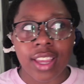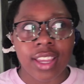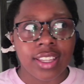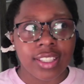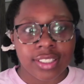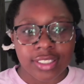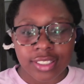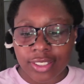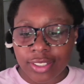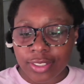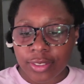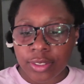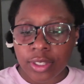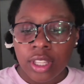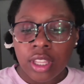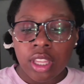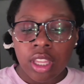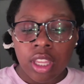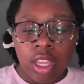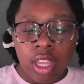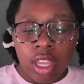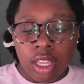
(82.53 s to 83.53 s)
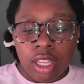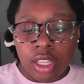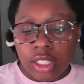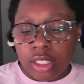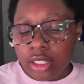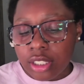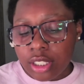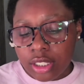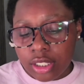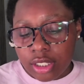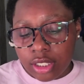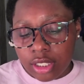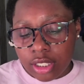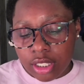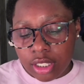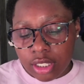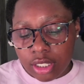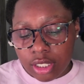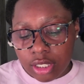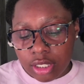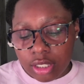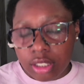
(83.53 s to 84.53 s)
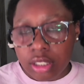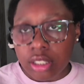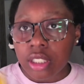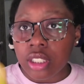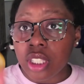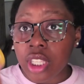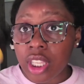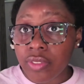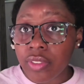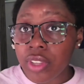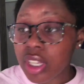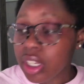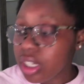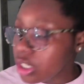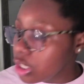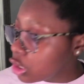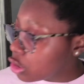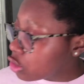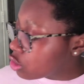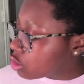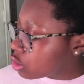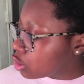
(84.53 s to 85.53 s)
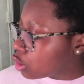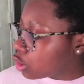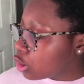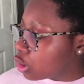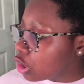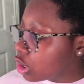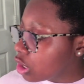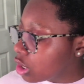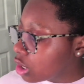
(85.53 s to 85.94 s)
So this is leave-in conditioner.